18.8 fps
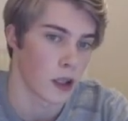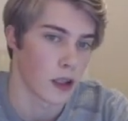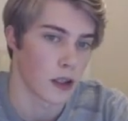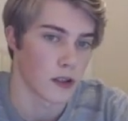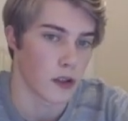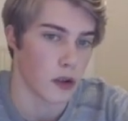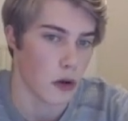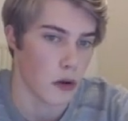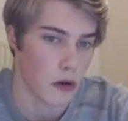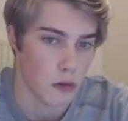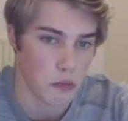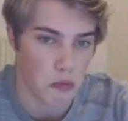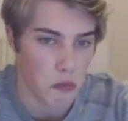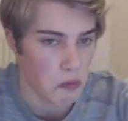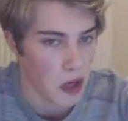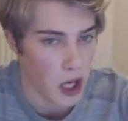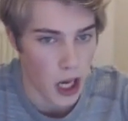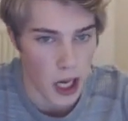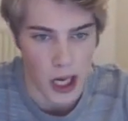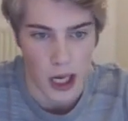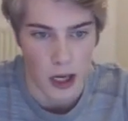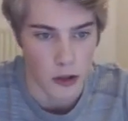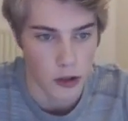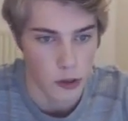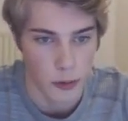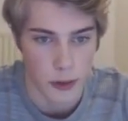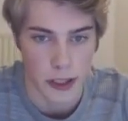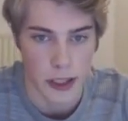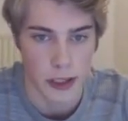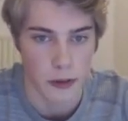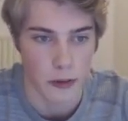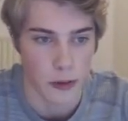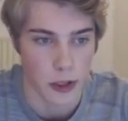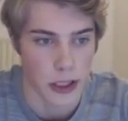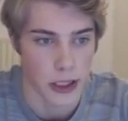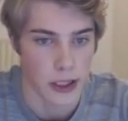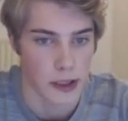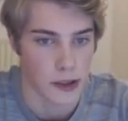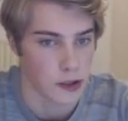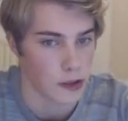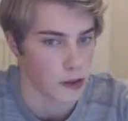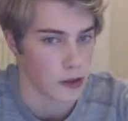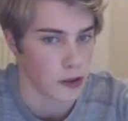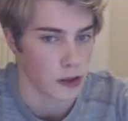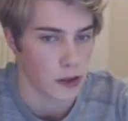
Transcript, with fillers: So yeah, how do we deal with this?